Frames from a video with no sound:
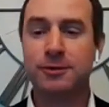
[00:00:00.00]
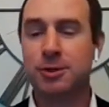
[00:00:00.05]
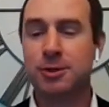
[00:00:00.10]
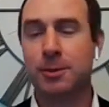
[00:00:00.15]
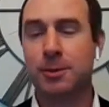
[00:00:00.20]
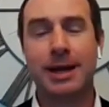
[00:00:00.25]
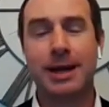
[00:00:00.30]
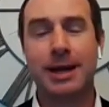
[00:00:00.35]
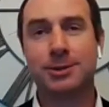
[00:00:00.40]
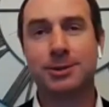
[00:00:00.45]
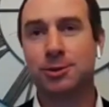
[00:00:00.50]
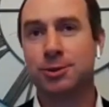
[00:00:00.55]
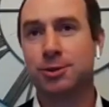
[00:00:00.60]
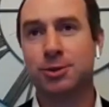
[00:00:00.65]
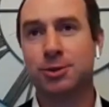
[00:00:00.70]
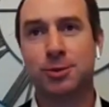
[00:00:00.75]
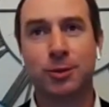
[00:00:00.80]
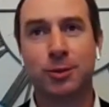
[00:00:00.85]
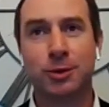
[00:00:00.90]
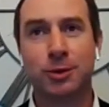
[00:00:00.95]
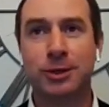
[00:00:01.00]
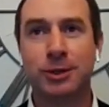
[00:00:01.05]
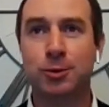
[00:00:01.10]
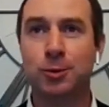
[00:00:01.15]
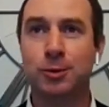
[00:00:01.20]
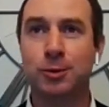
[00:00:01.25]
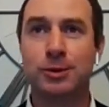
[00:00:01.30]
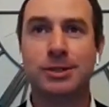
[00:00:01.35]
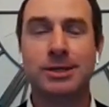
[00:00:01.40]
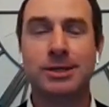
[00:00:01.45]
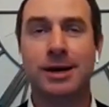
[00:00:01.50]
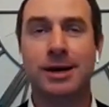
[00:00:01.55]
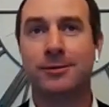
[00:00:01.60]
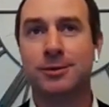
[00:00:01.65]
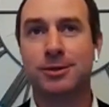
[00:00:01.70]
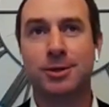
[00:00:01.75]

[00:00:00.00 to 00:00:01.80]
So we got to do some really cool stuff.